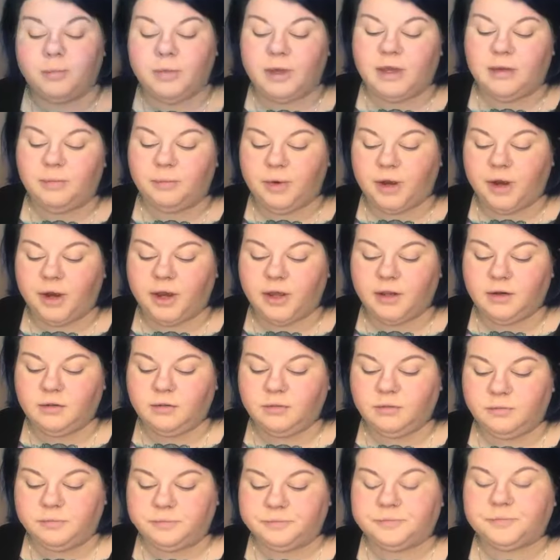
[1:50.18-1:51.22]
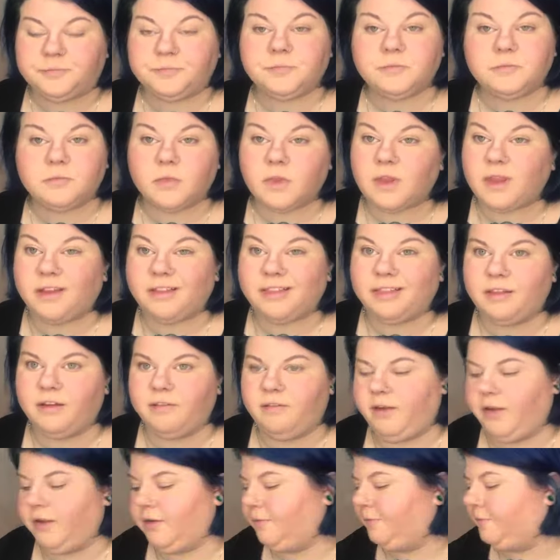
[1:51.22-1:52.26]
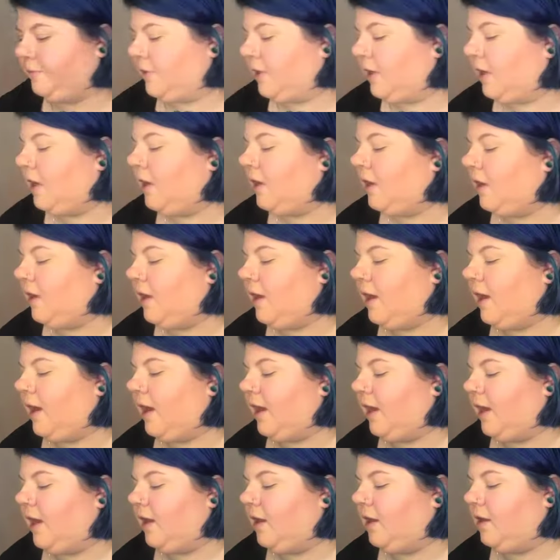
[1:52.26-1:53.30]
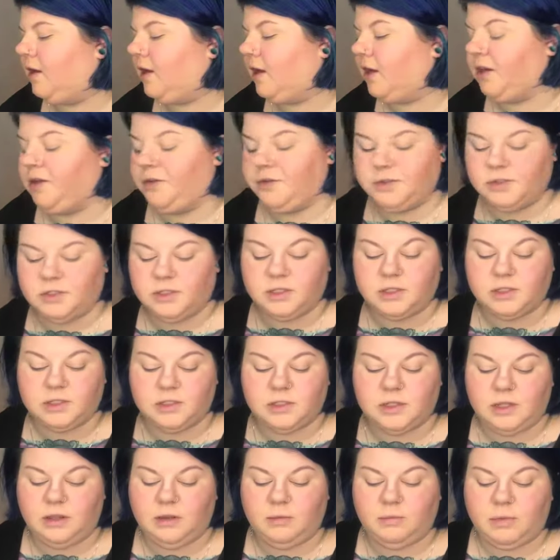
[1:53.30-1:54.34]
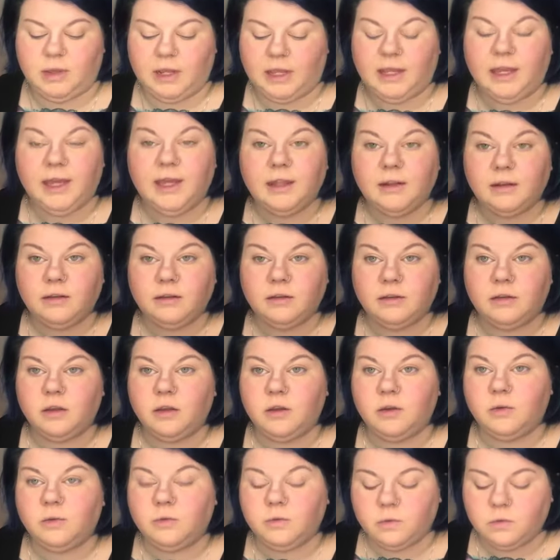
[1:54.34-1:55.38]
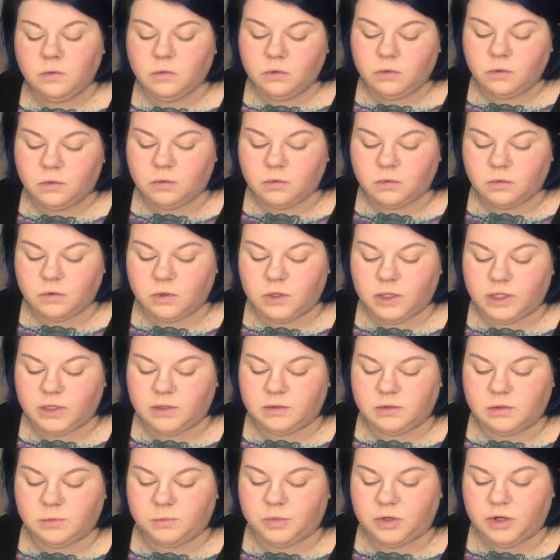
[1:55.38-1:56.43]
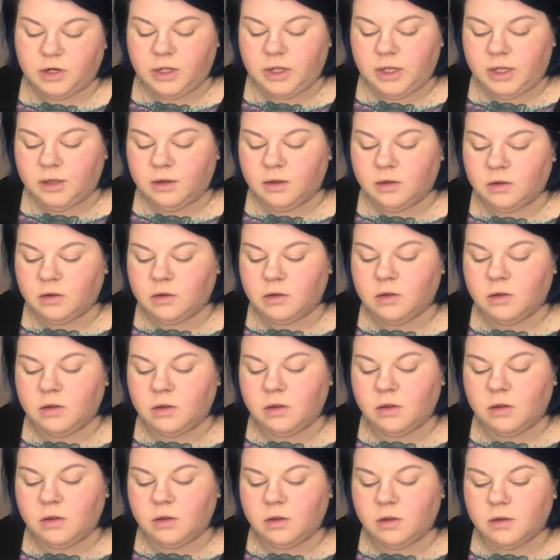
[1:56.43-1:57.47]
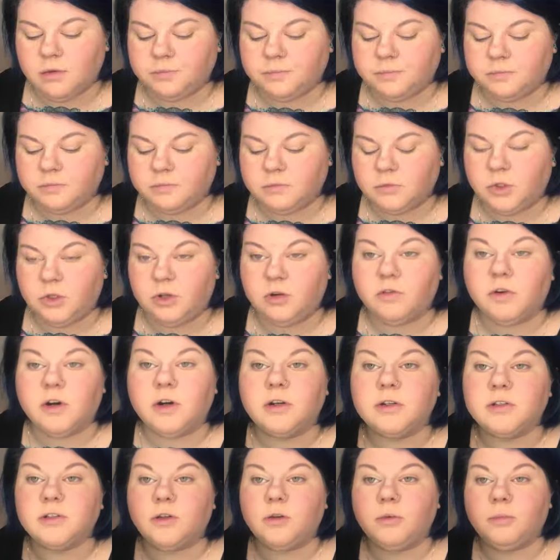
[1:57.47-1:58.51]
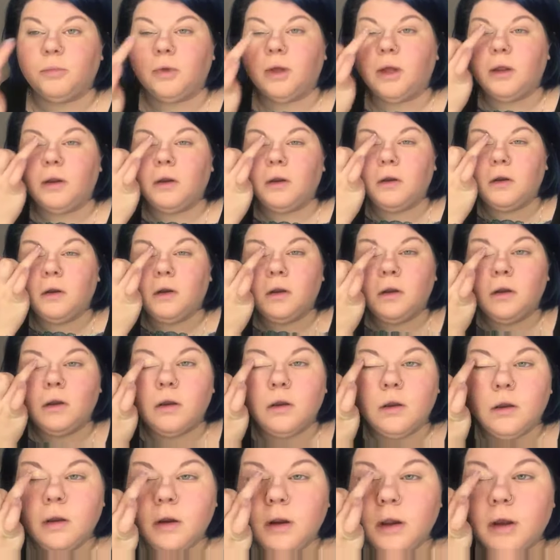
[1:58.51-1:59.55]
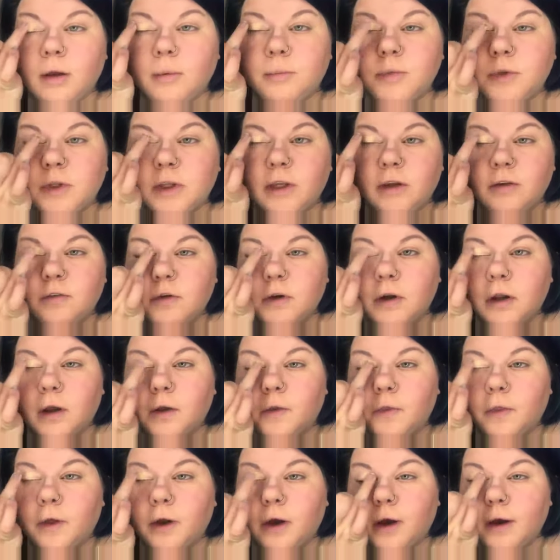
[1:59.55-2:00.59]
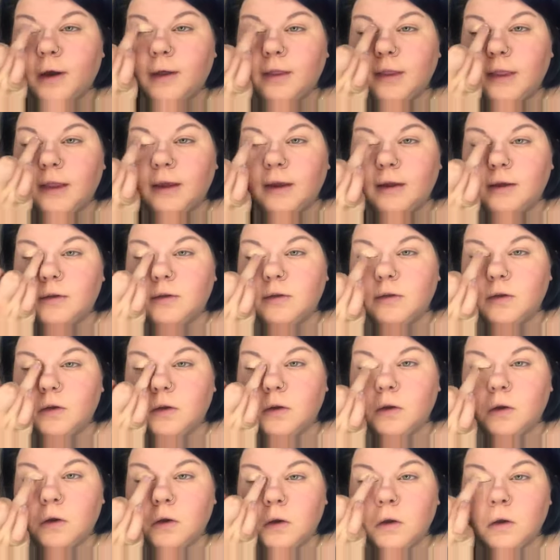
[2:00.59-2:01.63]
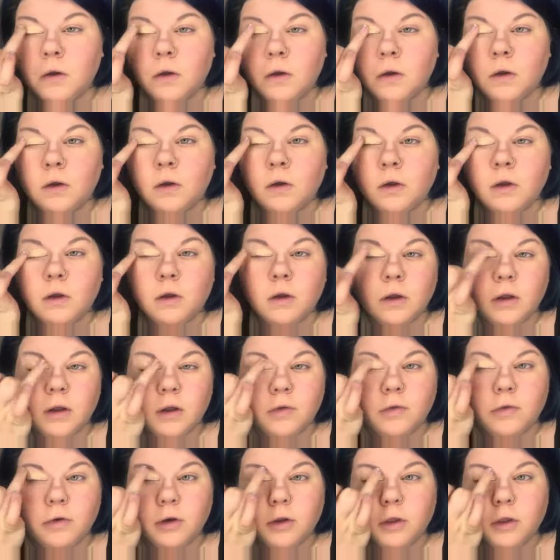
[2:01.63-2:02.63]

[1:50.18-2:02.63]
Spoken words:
Paint Pot. Love it. And I use this in my kit too. It's pretty universal, but it helps even out the eyelids if